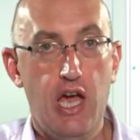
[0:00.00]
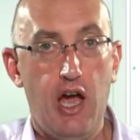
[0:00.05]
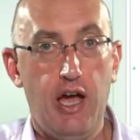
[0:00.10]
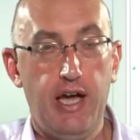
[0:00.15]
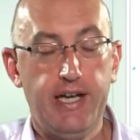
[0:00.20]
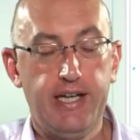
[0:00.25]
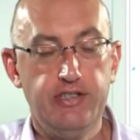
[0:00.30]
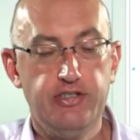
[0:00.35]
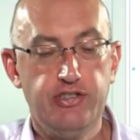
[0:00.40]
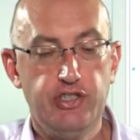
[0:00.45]
I
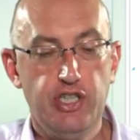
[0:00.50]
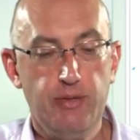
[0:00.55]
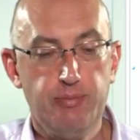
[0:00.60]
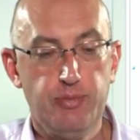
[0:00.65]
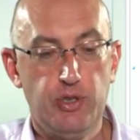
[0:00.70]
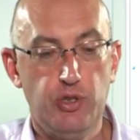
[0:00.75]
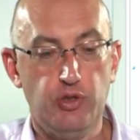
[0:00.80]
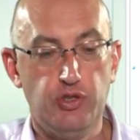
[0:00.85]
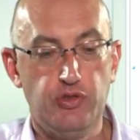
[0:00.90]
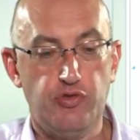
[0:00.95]
can stop
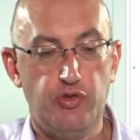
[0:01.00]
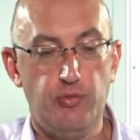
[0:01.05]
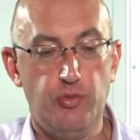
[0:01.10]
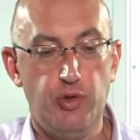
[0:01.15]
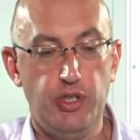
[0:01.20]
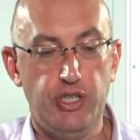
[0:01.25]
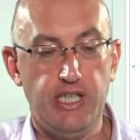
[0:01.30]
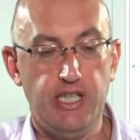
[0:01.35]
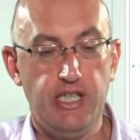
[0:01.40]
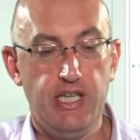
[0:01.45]
those from
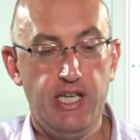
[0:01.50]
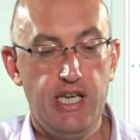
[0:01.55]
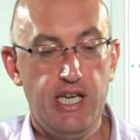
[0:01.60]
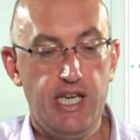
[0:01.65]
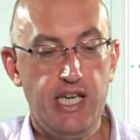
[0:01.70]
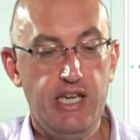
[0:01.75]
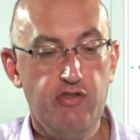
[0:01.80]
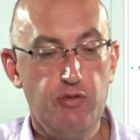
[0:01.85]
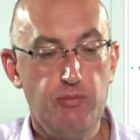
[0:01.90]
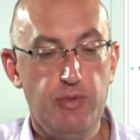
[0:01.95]
running
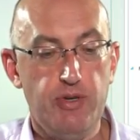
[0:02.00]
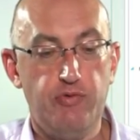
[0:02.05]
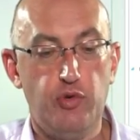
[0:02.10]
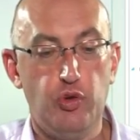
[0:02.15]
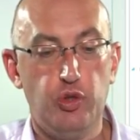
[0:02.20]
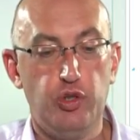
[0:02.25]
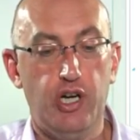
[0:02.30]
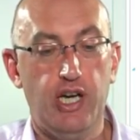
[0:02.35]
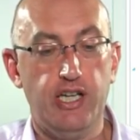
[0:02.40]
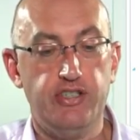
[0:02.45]
even
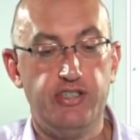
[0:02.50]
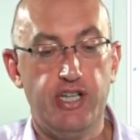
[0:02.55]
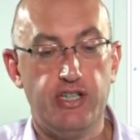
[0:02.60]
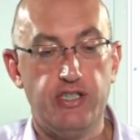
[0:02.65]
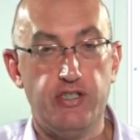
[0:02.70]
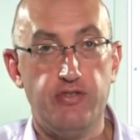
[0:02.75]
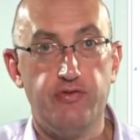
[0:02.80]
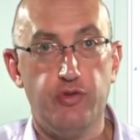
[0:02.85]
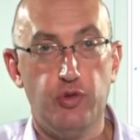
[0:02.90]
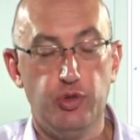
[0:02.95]
before I
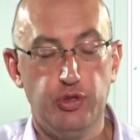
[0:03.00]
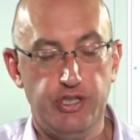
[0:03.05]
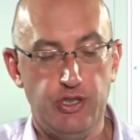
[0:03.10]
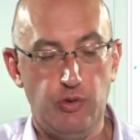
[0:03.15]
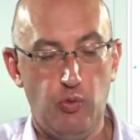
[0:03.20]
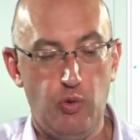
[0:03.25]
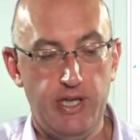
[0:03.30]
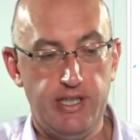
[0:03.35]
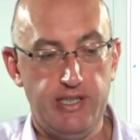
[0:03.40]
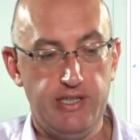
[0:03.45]
start
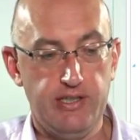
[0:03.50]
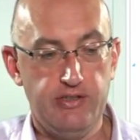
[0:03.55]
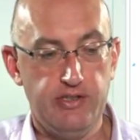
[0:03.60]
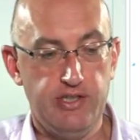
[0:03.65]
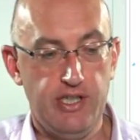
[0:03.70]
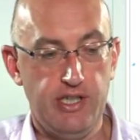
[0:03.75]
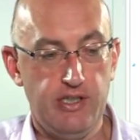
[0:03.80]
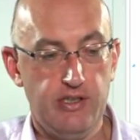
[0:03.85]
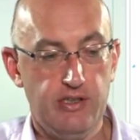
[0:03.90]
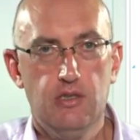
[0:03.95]
enforcing
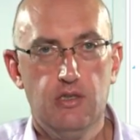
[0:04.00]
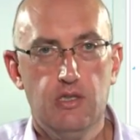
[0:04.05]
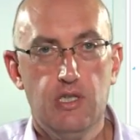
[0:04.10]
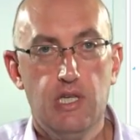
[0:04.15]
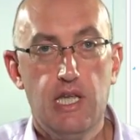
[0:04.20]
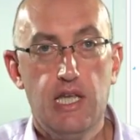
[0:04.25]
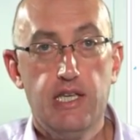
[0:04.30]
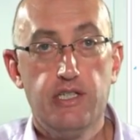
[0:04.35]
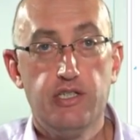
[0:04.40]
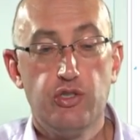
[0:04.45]
whitelisting.
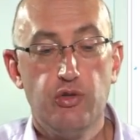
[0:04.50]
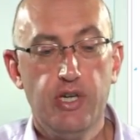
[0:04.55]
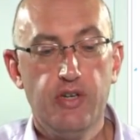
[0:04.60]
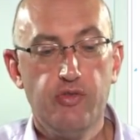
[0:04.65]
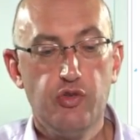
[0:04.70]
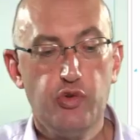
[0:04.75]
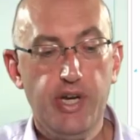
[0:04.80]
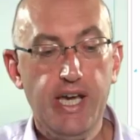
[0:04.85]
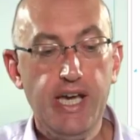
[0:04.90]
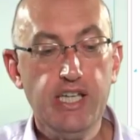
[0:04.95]
So I've
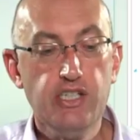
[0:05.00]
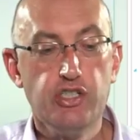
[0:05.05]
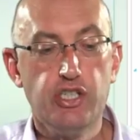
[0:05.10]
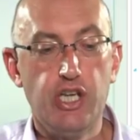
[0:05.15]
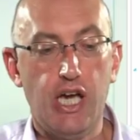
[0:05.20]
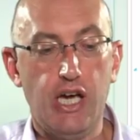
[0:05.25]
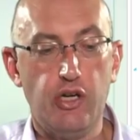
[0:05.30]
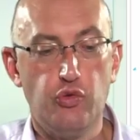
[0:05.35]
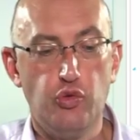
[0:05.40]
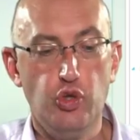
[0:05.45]
created
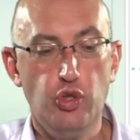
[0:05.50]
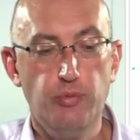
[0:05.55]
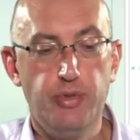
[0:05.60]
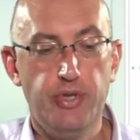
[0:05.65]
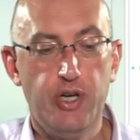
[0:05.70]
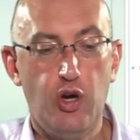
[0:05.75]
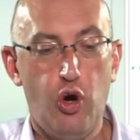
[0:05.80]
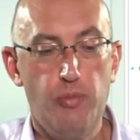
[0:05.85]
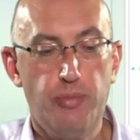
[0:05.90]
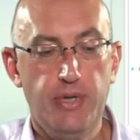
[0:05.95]
a group
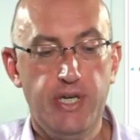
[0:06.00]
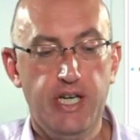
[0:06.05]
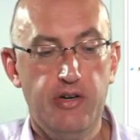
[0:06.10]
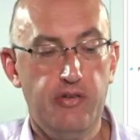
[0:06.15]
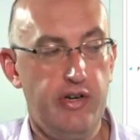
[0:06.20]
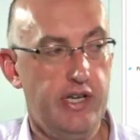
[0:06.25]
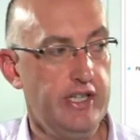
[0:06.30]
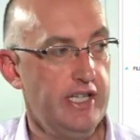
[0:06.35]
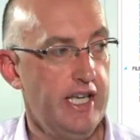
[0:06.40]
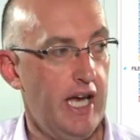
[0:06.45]
up here
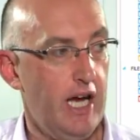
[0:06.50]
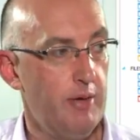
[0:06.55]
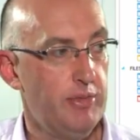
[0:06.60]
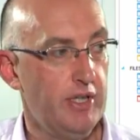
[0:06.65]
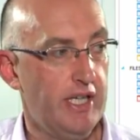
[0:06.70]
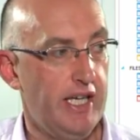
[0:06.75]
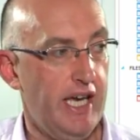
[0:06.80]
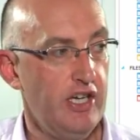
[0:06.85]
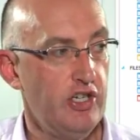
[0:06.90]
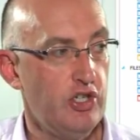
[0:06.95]
in the
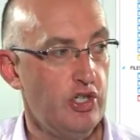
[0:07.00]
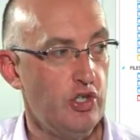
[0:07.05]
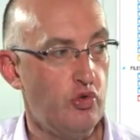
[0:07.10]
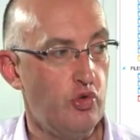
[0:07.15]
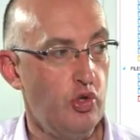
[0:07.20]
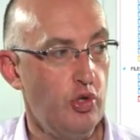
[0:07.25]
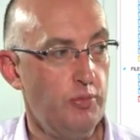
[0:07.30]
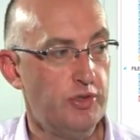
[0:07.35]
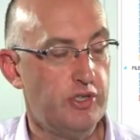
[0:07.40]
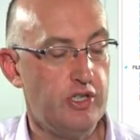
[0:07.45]
application
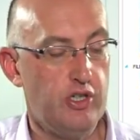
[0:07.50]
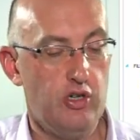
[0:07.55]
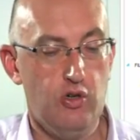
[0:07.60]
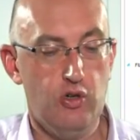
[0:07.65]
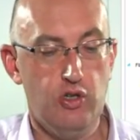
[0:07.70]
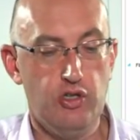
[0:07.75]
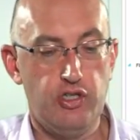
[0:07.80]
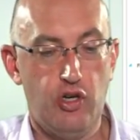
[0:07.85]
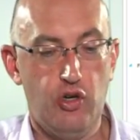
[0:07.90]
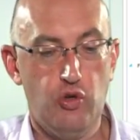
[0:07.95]
groups
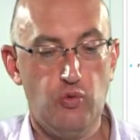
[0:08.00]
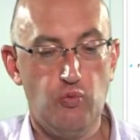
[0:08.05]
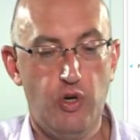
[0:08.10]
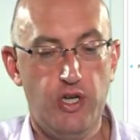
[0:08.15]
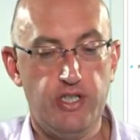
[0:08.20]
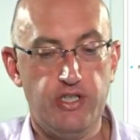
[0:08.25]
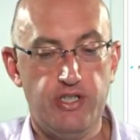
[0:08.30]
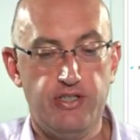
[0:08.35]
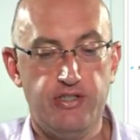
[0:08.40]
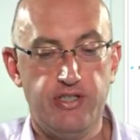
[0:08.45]
called
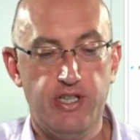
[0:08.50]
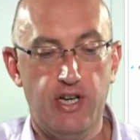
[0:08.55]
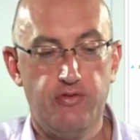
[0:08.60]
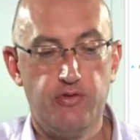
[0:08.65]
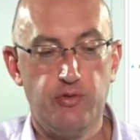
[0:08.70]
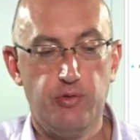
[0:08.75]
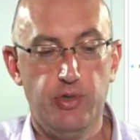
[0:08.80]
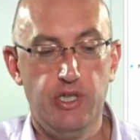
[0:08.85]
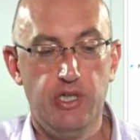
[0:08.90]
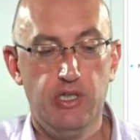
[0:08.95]
Unwanted
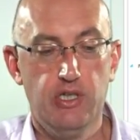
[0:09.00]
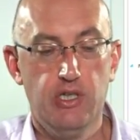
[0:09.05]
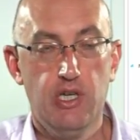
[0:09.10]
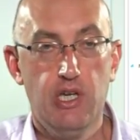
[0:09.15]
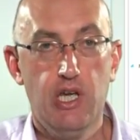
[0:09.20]
Software.